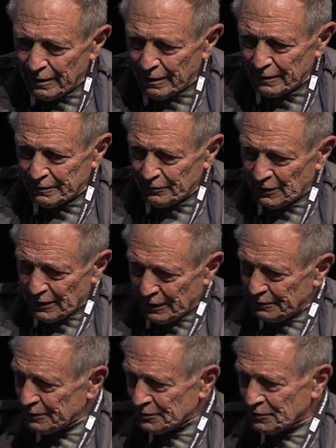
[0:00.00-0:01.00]
we
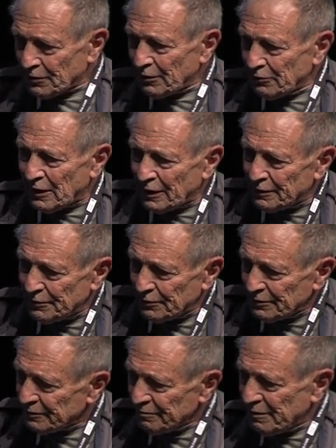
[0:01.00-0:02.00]
had
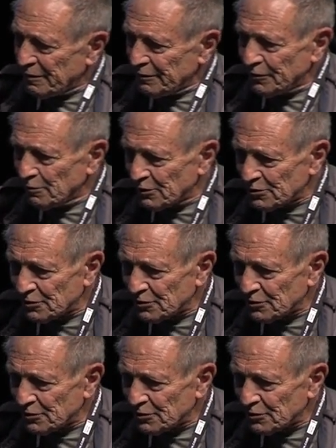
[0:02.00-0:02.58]
numerous